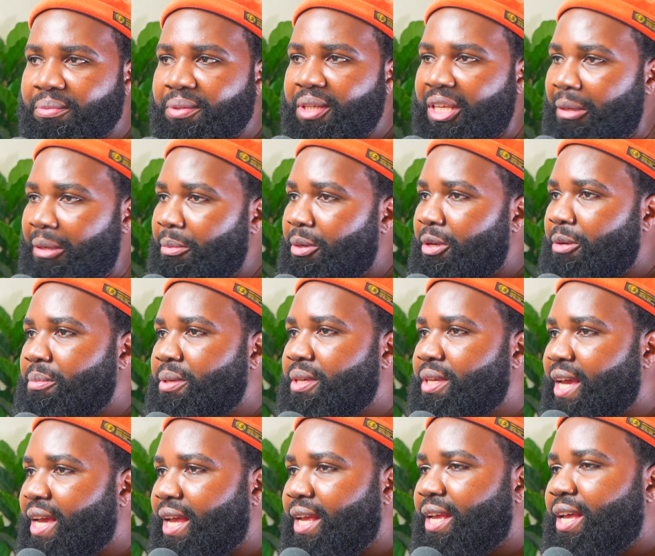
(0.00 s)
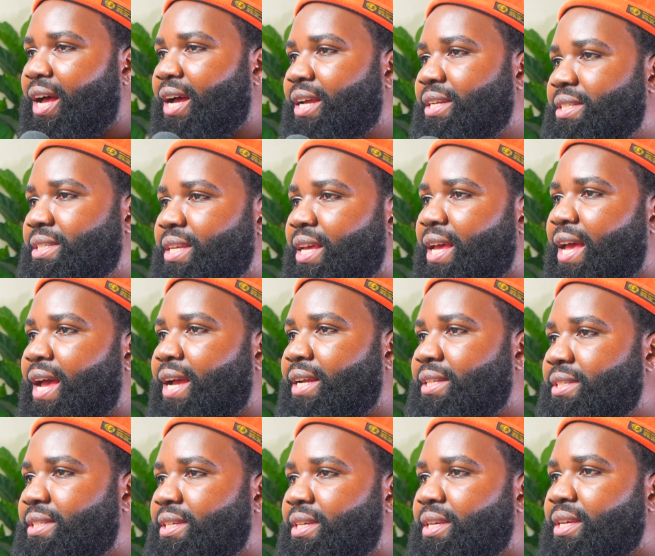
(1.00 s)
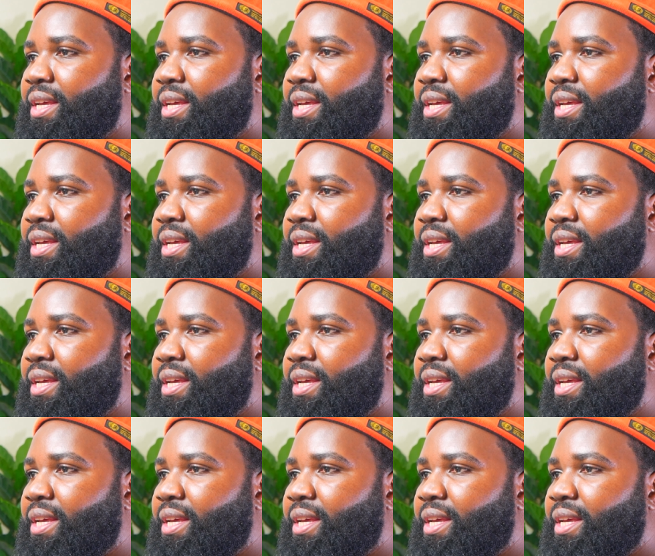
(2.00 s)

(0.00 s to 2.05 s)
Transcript: email me at contact